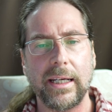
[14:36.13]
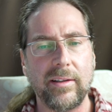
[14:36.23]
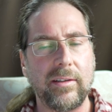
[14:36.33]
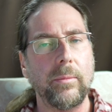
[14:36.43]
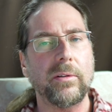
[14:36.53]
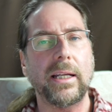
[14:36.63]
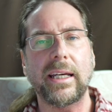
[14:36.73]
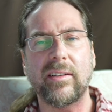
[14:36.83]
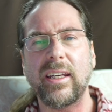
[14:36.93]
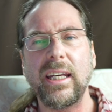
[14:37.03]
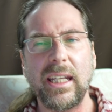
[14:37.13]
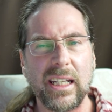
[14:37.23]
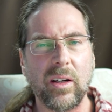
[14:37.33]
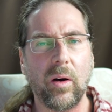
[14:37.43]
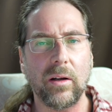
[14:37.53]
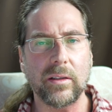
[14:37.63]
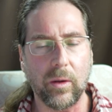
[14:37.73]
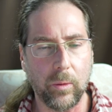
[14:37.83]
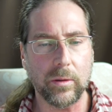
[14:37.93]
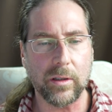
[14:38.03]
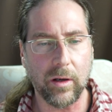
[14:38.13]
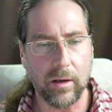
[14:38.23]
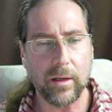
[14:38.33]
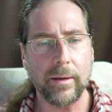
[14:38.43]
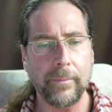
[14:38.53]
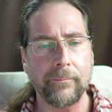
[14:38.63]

It seems like it's heating the whole car.